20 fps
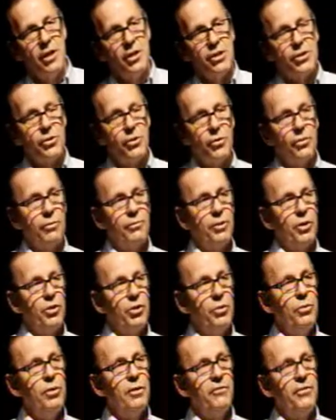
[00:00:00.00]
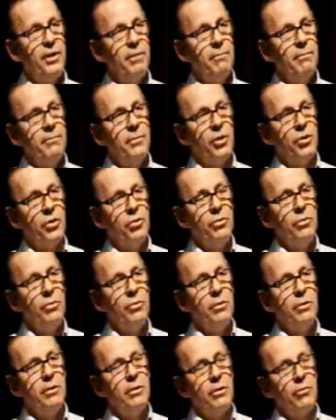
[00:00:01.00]
So the two of them, the
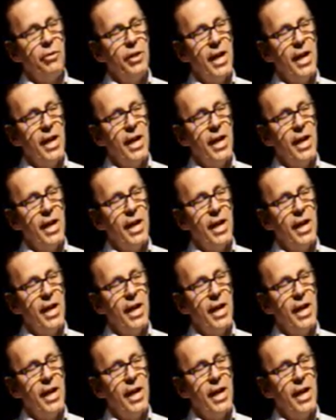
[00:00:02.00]
two